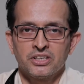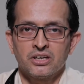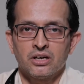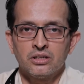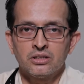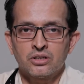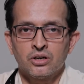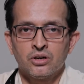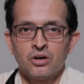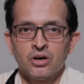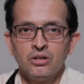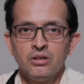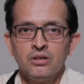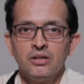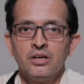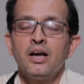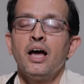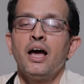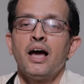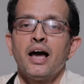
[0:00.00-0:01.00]
alcohol
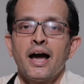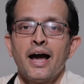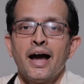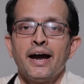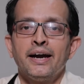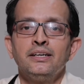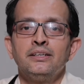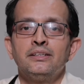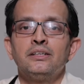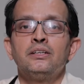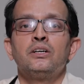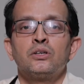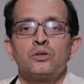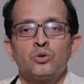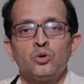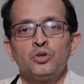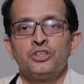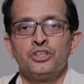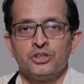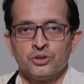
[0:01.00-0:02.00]
and
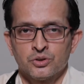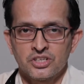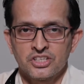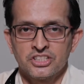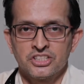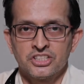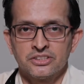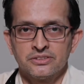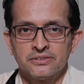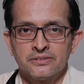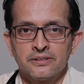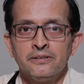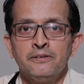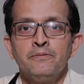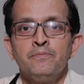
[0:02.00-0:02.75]
good nutrition.